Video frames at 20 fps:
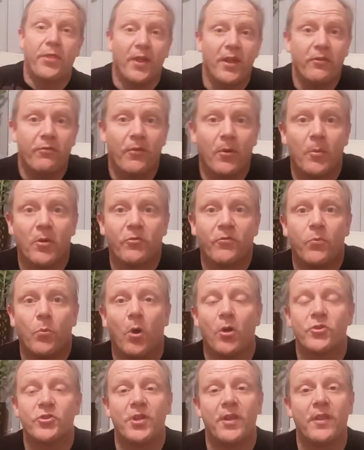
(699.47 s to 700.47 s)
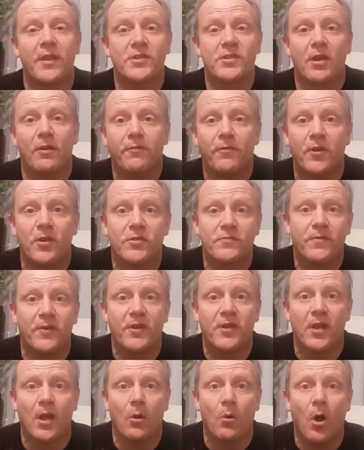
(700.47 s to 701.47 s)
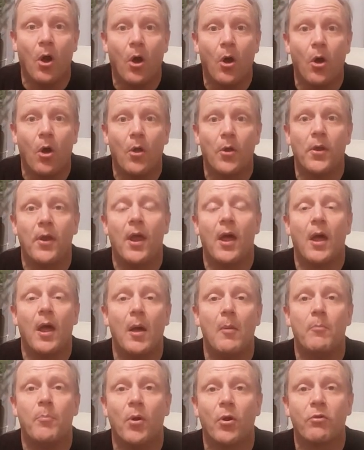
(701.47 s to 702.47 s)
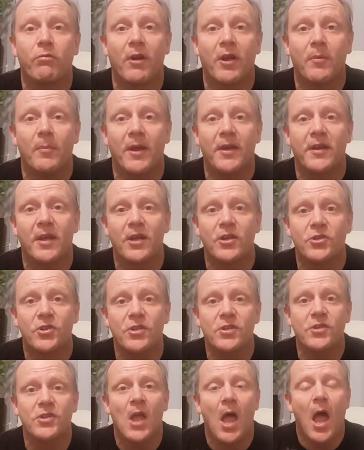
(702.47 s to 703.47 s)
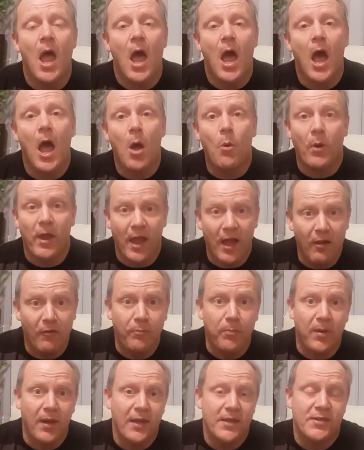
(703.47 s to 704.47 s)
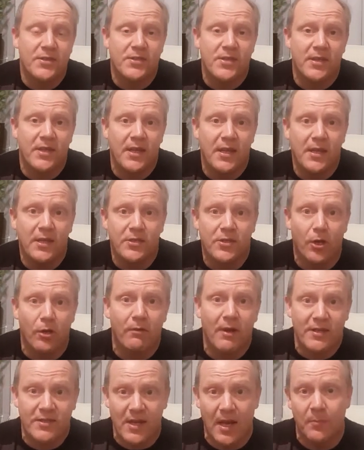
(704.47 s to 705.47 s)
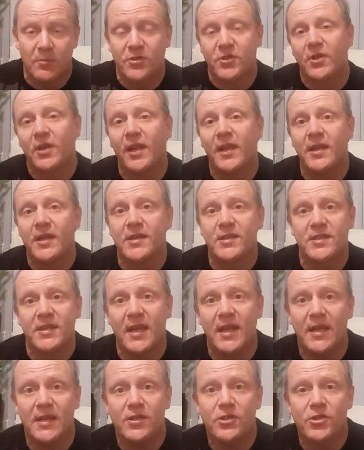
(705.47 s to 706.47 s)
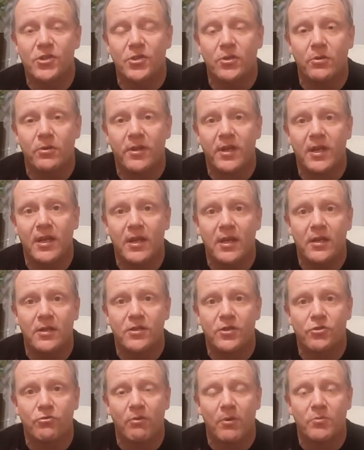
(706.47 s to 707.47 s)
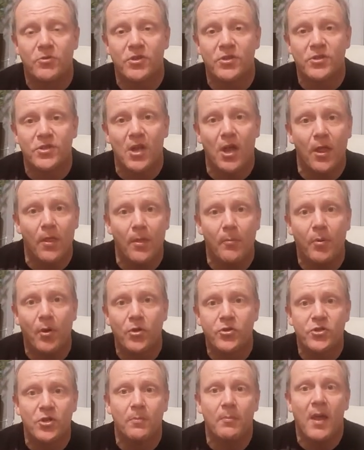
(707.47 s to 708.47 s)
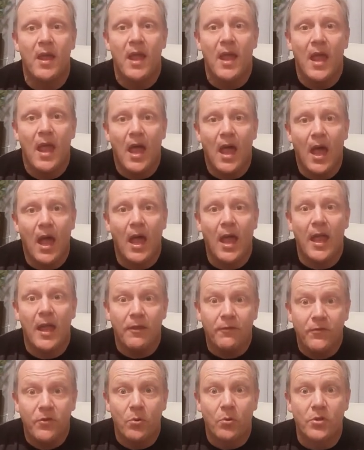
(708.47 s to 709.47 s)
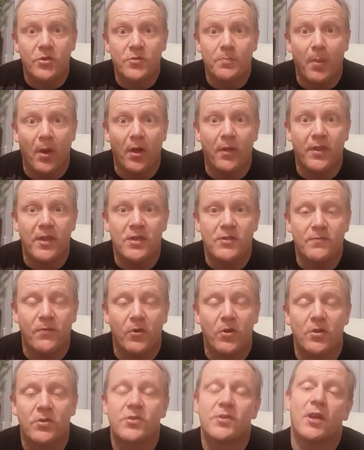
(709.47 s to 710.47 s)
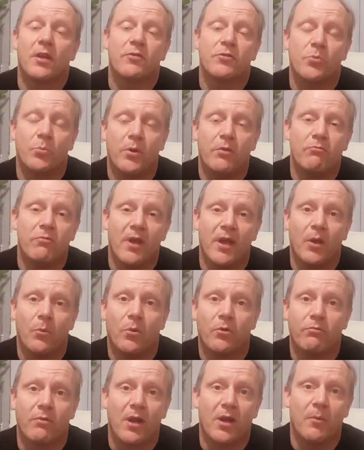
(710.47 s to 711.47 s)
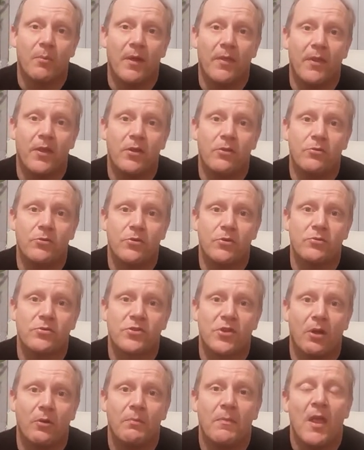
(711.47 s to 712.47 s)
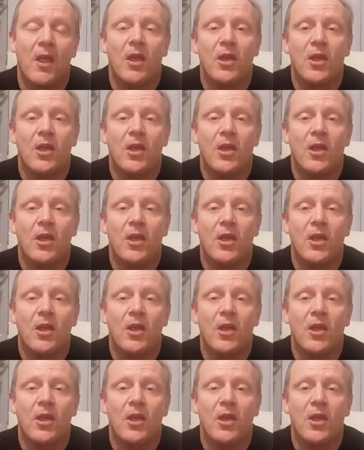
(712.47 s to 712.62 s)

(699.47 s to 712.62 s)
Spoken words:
Thanks very much for watching. That's our first video on book recommendations. We have placed the direct Amazon links into the descriptions at the bottom if you want to buy these for yourselves, and we really would recommend that you do so.